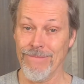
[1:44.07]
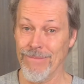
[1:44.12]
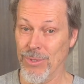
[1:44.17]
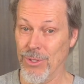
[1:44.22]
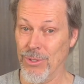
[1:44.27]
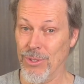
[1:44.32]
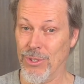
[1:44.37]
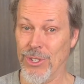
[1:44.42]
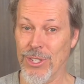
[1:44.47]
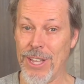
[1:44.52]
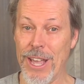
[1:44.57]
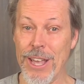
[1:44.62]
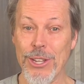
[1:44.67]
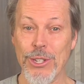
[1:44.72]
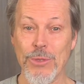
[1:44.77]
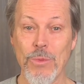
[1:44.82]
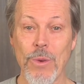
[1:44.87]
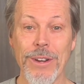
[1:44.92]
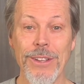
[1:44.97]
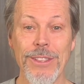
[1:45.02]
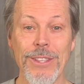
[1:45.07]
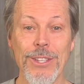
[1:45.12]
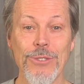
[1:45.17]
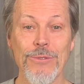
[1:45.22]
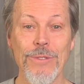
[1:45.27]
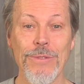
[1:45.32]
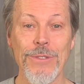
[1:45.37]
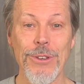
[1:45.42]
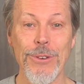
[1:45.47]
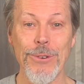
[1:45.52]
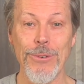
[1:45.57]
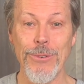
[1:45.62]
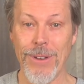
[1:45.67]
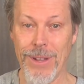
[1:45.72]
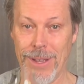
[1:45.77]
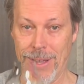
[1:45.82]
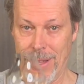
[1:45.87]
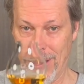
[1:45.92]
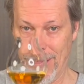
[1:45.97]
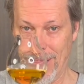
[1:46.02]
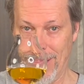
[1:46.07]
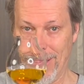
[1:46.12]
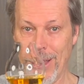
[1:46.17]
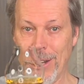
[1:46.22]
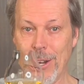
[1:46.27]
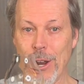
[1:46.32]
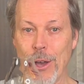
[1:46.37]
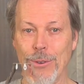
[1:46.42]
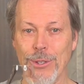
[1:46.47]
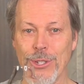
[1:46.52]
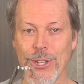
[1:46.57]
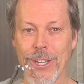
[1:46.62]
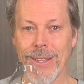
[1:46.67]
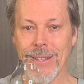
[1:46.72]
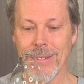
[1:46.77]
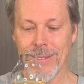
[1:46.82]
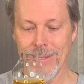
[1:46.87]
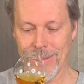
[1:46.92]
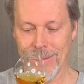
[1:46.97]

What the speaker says: So stage one in this review, the nosing.